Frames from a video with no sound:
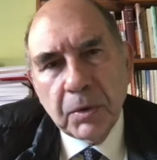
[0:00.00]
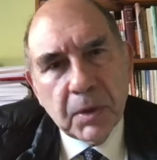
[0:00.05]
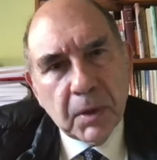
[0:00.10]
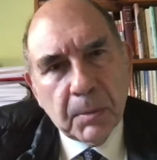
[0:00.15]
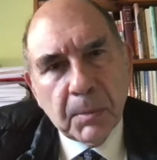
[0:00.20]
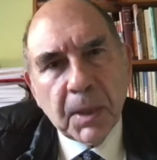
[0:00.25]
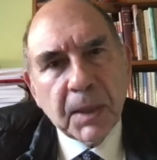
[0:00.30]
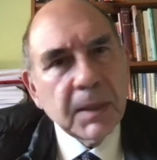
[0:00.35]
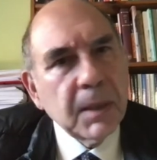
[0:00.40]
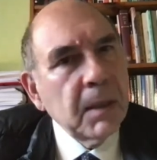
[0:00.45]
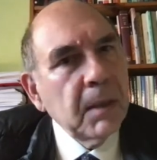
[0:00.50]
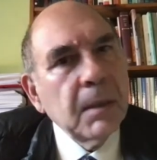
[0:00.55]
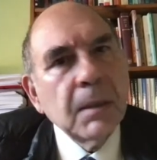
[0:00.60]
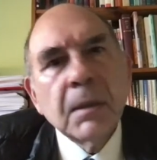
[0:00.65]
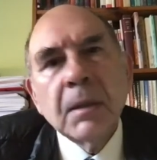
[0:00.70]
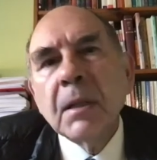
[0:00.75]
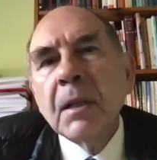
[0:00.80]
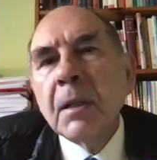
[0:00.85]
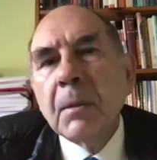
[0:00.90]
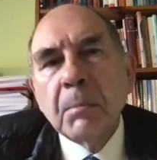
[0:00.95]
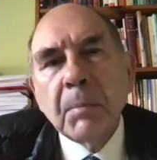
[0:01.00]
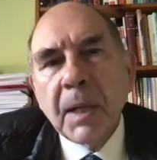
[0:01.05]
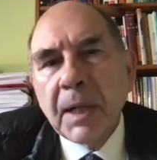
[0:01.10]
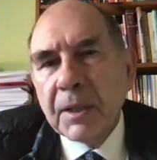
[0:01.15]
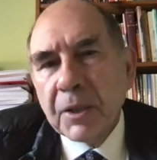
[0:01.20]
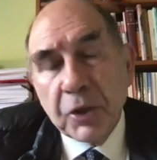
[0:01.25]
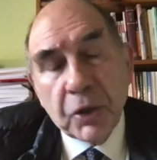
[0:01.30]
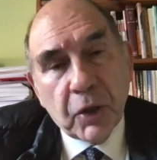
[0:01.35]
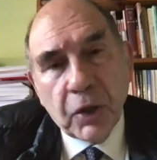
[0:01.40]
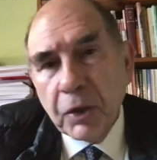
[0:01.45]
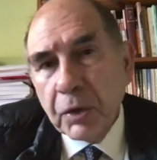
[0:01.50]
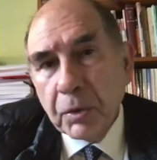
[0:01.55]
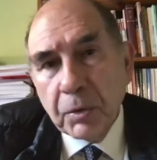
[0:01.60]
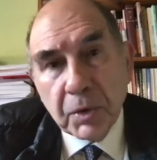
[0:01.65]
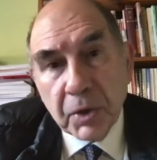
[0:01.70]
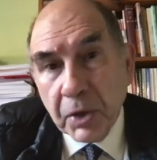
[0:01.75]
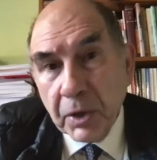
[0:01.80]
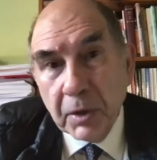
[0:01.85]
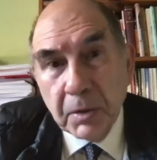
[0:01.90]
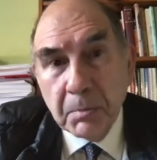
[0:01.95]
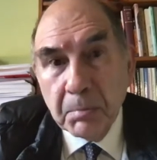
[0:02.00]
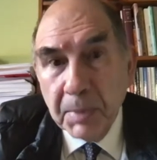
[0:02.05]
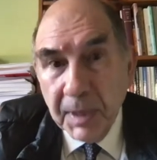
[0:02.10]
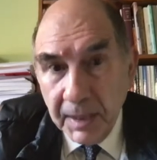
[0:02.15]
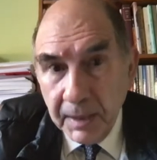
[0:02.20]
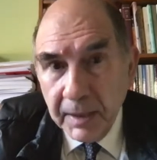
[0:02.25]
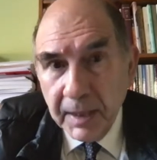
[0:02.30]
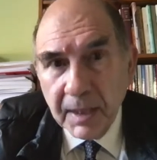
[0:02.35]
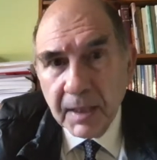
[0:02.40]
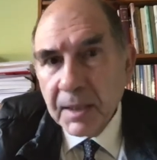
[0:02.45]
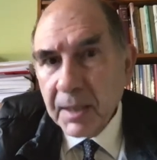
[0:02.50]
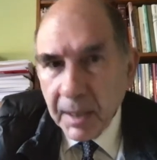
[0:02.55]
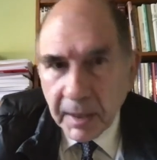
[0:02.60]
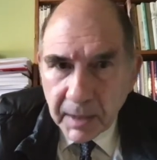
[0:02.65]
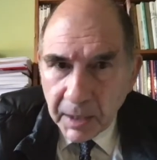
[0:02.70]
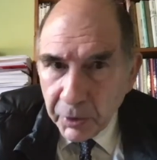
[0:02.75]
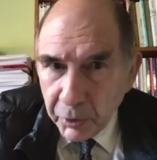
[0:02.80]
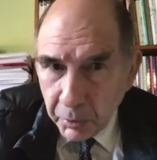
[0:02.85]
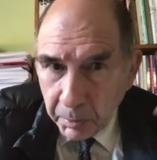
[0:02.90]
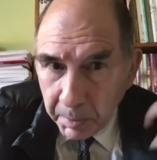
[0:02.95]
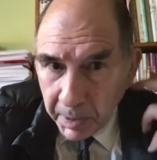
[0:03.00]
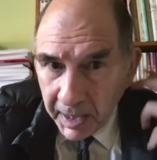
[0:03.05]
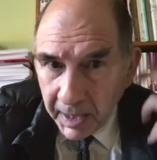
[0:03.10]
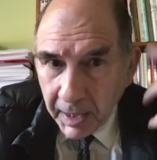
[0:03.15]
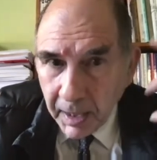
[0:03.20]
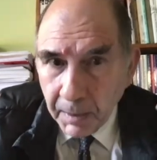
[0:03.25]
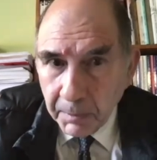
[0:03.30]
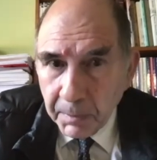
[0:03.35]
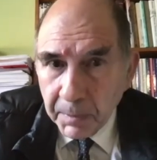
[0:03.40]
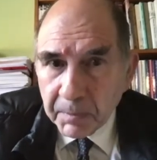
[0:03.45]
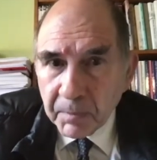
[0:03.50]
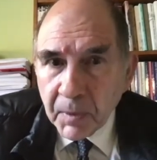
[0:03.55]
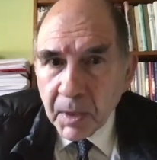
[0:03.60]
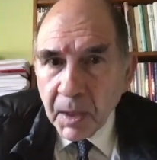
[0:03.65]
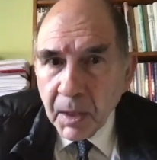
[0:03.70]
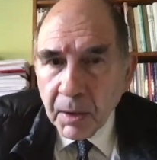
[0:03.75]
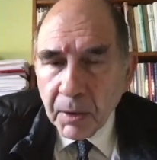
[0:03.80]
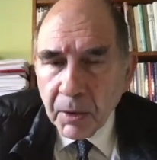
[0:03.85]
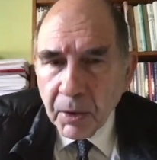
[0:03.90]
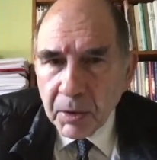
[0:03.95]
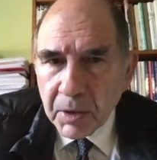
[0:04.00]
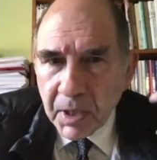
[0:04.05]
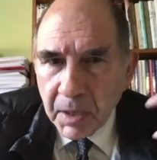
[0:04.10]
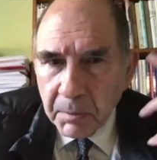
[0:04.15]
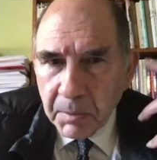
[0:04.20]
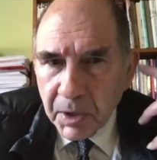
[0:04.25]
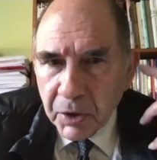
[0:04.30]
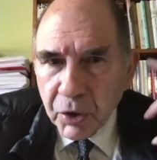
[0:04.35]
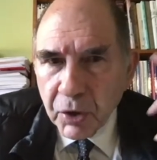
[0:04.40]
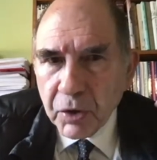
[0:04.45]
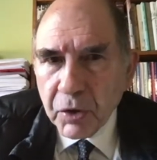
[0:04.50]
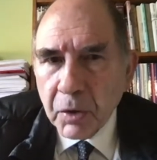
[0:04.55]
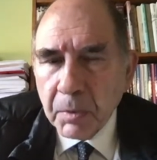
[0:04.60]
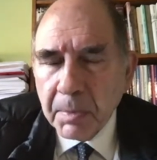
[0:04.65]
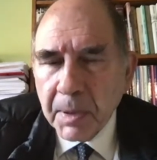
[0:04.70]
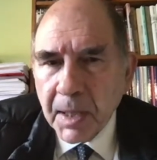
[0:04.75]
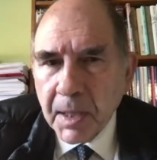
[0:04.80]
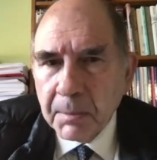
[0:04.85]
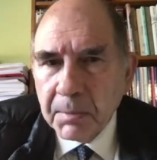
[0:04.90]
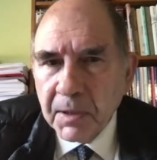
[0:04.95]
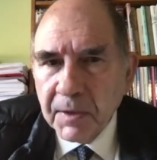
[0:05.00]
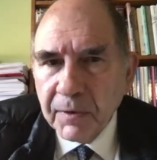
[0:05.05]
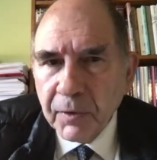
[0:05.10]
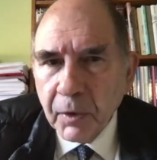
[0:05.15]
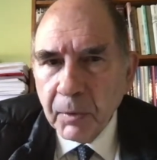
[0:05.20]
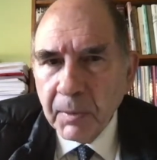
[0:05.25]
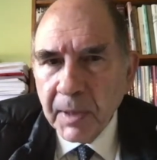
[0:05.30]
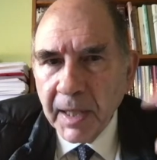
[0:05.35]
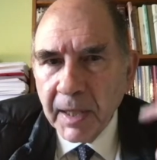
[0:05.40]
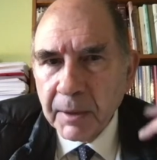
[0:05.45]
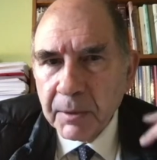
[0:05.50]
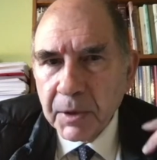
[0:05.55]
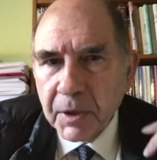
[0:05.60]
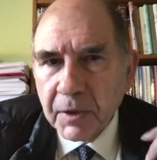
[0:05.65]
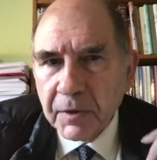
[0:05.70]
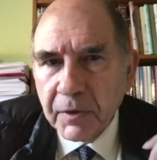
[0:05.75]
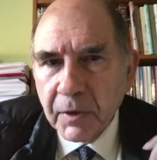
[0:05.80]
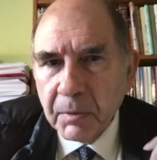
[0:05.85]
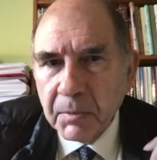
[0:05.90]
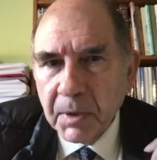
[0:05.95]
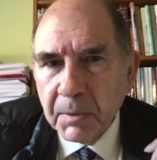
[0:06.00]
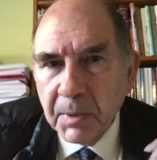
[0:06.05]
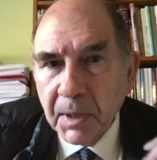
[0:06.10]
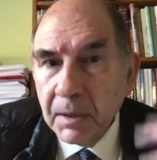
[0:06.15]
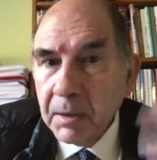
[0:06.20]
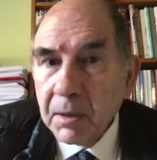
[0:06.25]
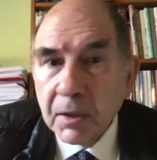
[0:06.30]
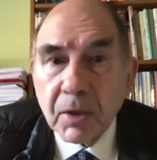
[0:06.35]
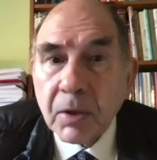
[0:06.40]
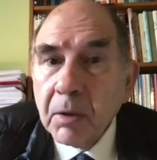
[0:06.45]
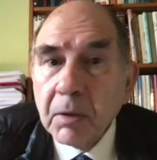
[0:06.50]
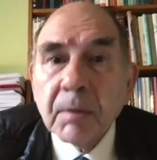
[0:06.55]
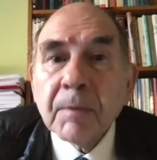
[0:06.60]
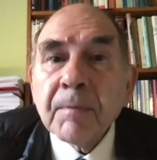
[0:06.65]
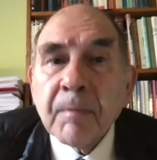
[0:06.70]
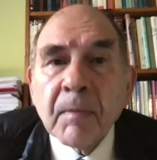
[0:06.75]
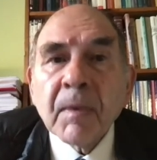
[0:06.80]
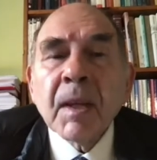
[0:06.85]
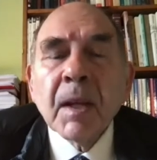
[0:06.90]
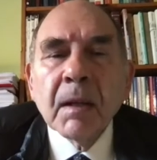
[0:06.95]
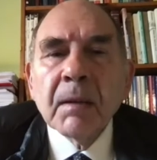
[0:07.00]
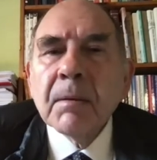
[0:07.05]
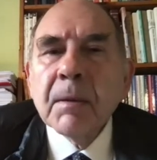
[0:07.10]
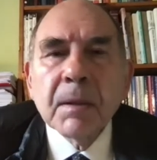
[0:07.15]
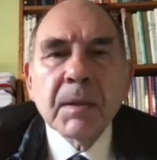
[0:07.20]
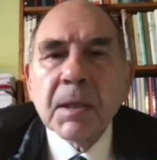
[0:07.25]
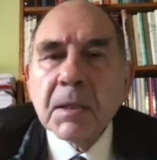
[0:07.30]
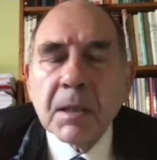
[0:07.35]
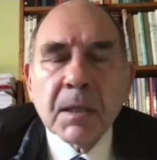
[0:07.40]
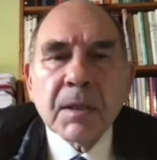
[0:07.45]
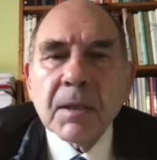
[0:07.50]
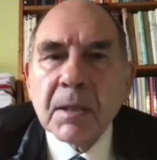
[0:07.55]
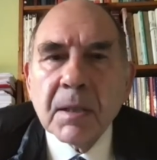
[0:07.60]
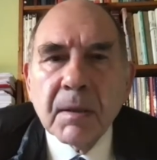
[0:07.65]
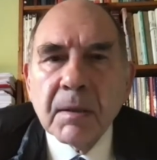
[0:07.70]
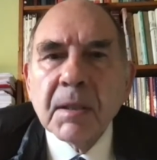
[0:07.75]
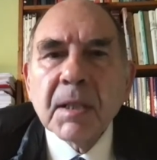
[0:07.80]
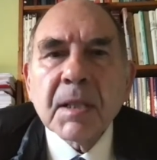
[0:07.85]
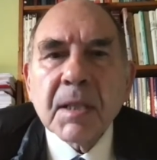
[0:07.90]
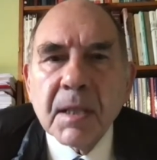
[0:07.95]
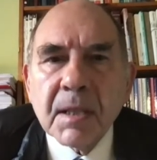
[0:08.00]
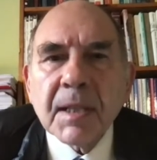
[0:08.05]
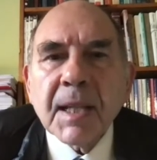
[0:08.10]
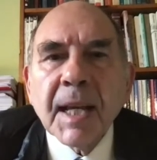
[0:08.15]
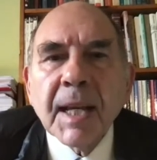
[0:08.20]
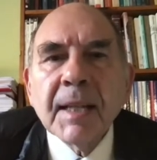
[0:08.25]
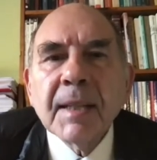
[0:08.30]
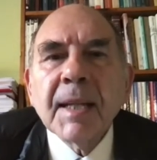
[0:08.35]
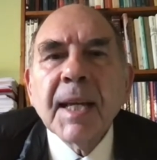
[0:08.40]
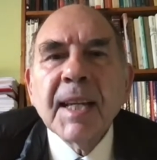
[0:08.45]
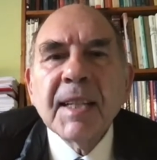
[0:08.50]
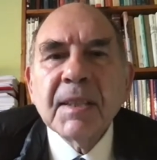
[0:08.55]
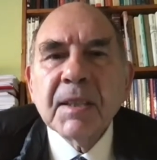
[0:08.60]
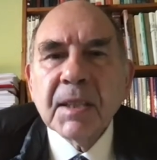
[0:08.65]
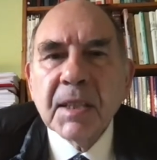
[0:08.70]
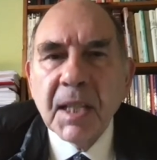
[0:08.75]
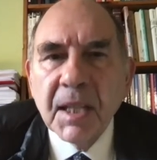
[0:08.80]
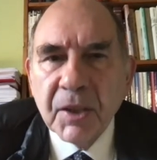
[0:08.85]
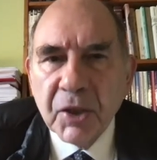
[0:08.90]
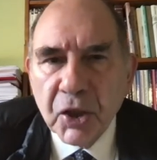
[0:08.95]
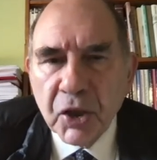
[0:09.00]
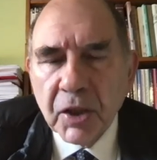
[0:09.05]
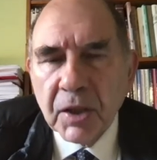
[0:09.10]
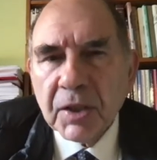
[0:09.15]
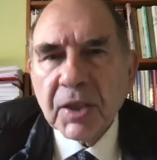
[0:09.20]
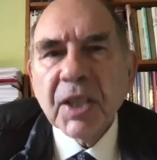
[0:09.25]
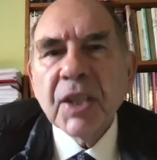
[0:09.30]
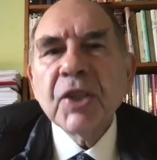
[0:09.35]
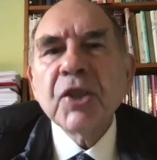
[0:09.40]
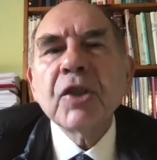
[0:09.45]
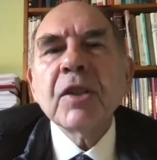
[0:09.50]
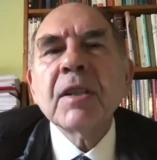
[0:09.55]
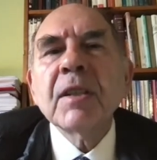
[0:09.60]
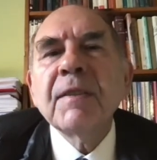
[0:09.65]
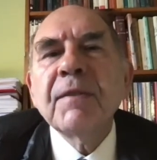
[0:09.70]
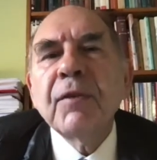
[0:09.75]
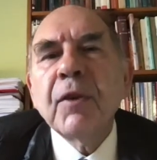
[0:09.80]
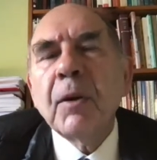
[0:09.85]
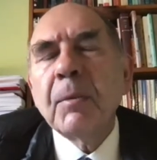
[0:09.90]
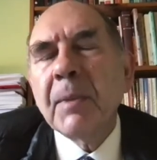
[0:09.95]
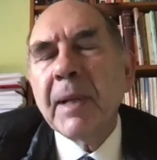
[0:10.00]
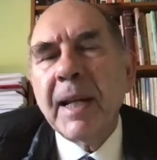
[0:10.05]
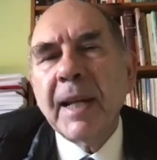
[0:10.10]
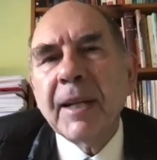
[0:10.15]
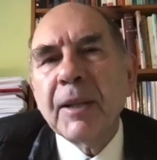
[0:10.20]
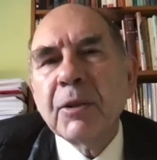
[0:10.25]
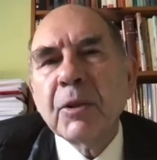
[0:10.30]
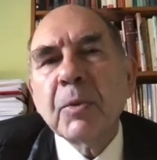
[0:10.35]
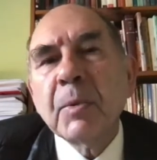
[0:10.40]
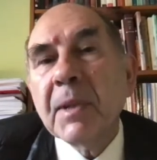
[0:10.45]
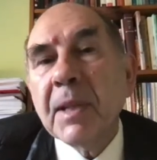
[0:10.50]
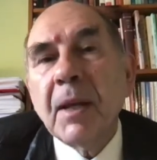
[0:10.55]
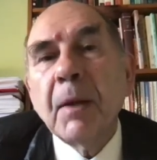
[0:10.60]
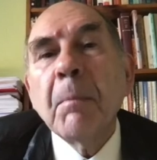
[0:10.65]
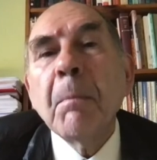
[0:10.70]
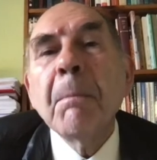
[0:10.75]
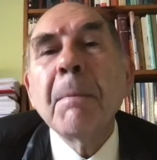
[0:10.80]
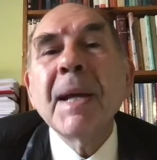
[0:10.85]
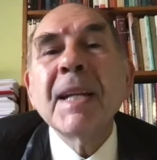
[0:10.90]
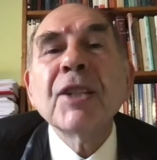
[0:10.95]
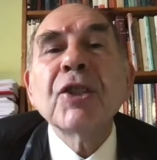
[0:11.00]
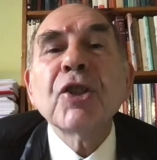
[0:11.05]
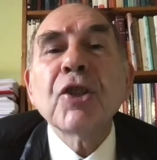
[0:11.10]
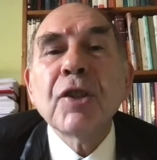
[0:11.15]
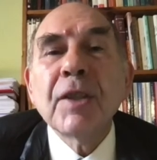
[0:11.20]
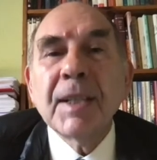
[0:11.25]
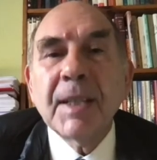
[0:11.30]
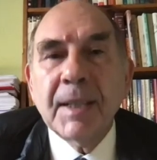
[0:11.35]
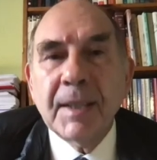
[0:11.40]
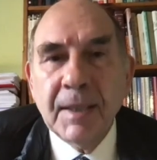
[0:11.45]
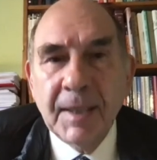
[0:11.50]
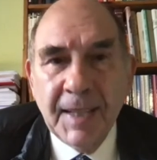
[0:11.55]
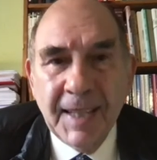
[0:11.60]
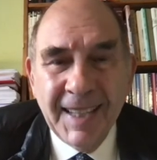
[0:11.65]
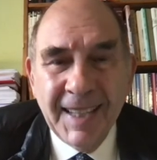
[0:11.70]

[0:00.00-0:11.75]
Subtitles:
model, by showing you certain buildings, and then you pick up those images, you pick up the form languages from the building. So this is teaching the form language without mentioning